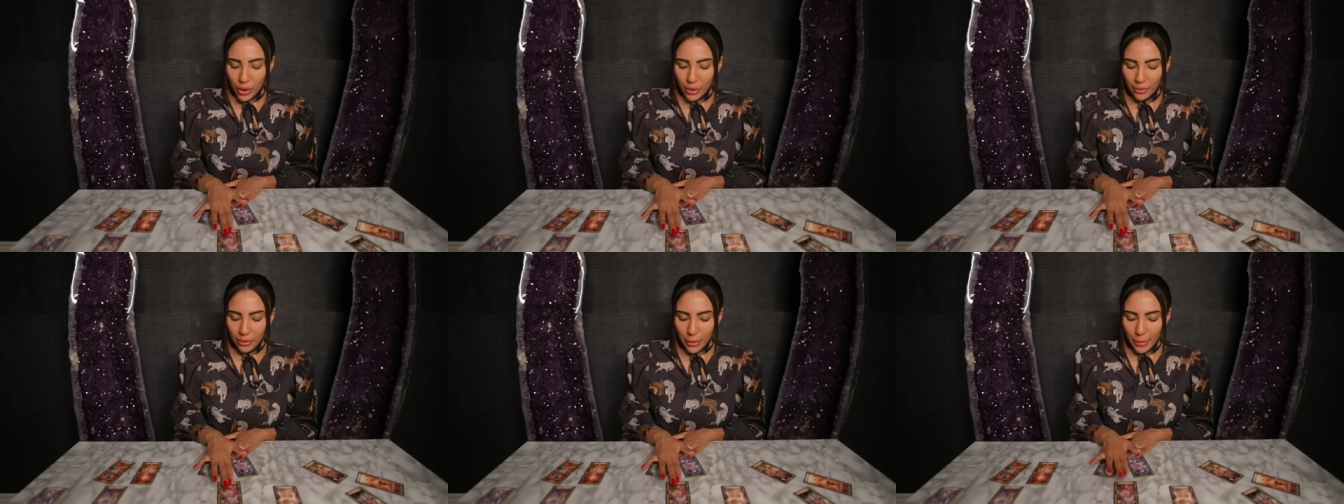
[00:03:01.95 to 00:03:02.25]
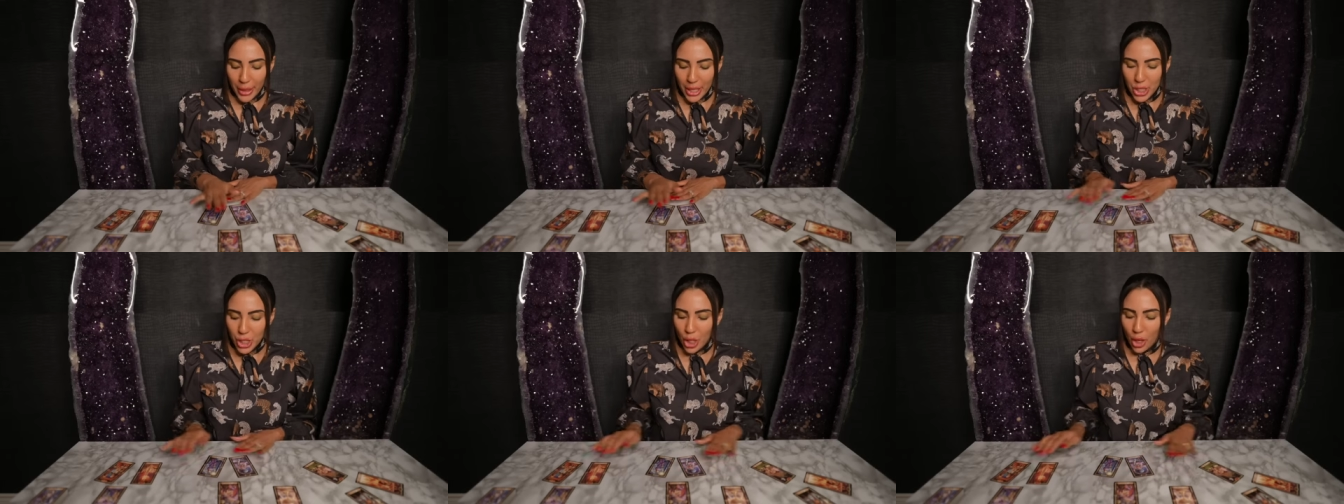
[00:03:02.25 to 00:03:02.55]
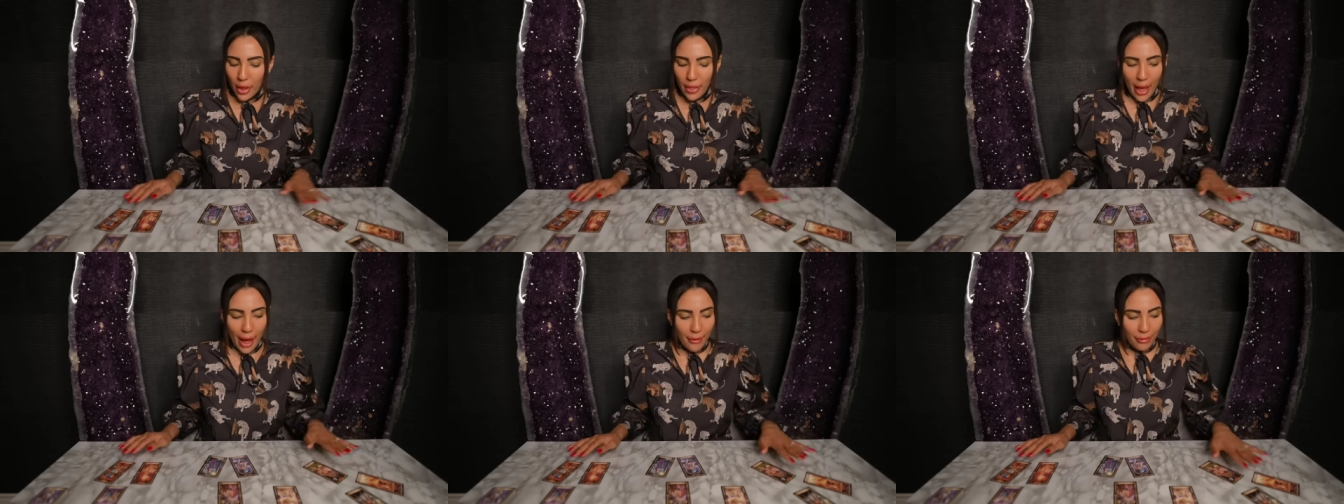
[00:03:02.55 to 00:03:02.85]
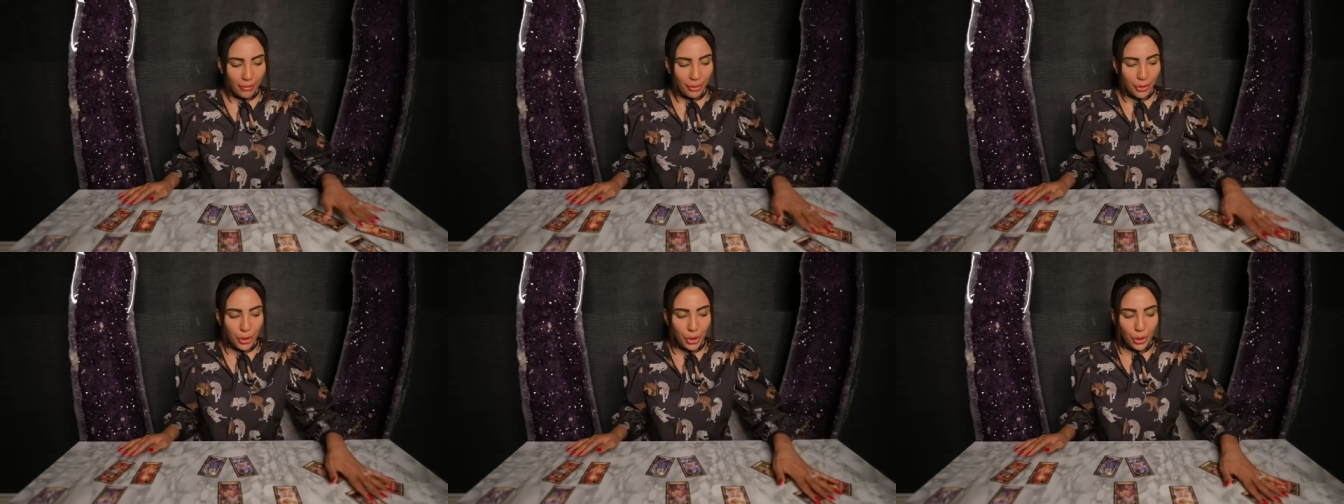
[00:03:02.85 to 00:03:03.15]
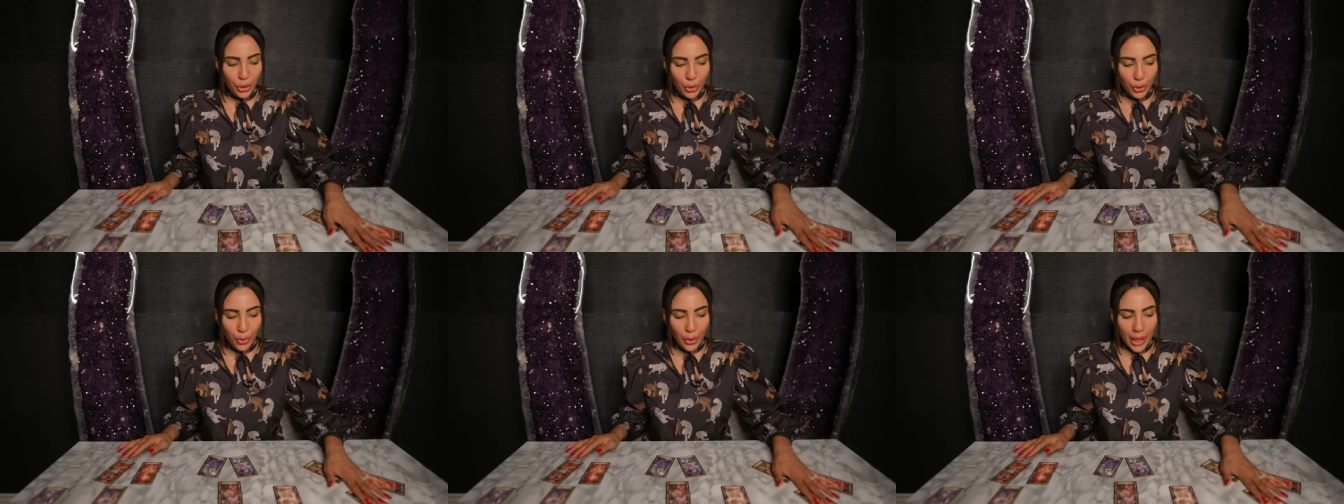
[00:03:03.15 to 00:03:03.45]
information on that for
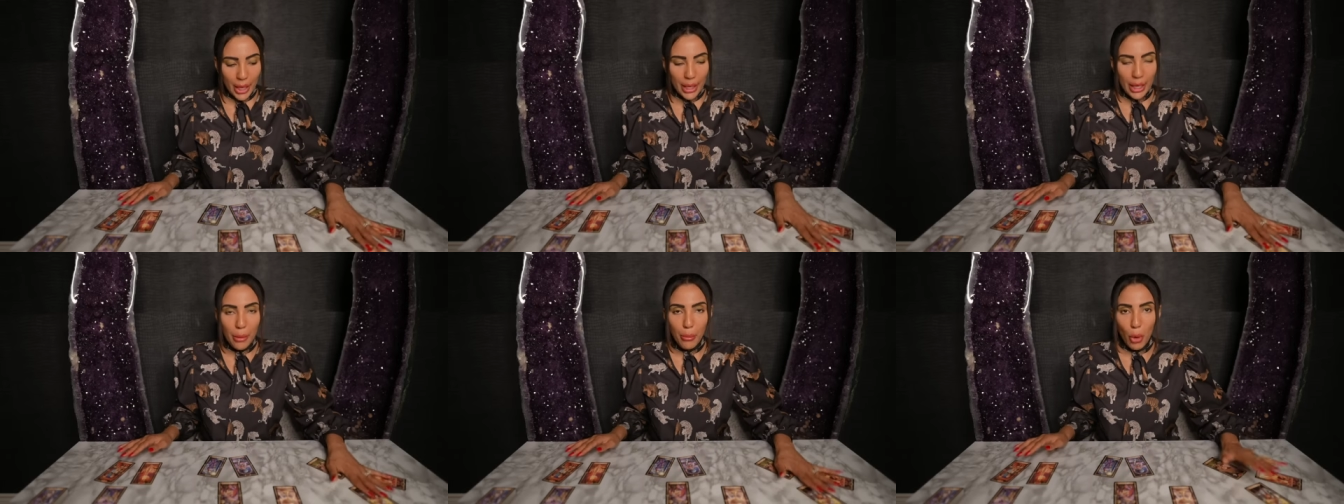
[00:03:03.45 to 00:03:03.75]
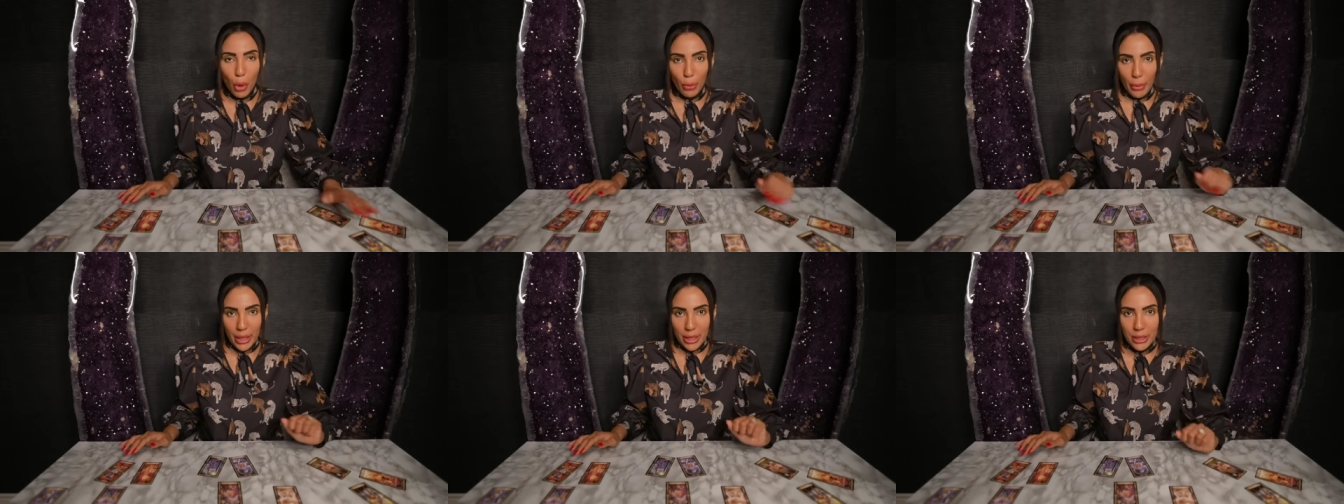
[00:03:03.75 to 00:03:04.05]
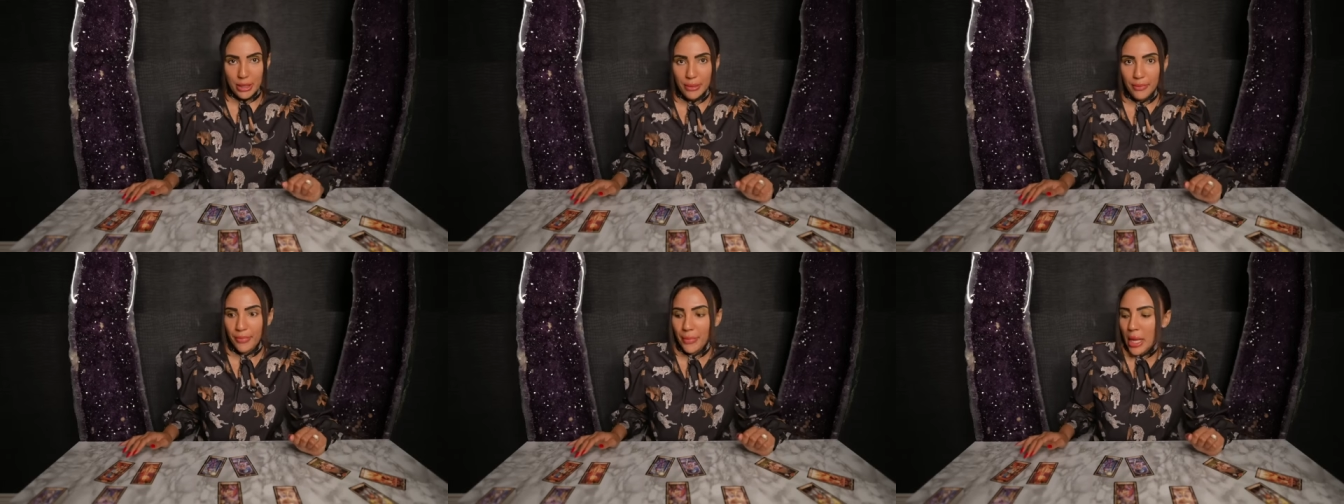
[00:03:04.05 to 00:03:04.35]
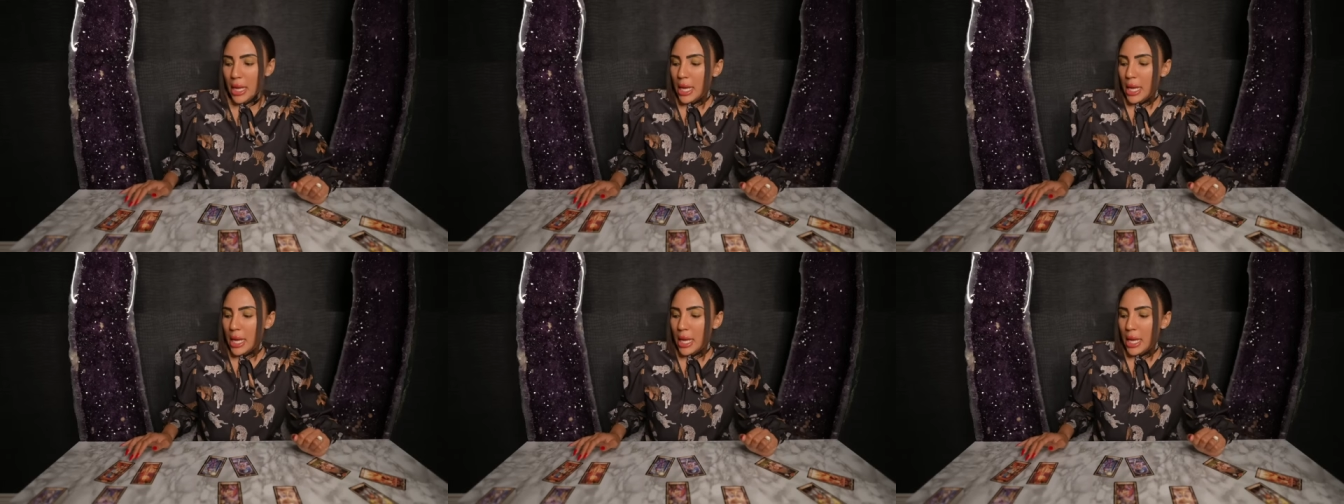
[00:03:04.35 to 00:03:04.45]
you in a moment.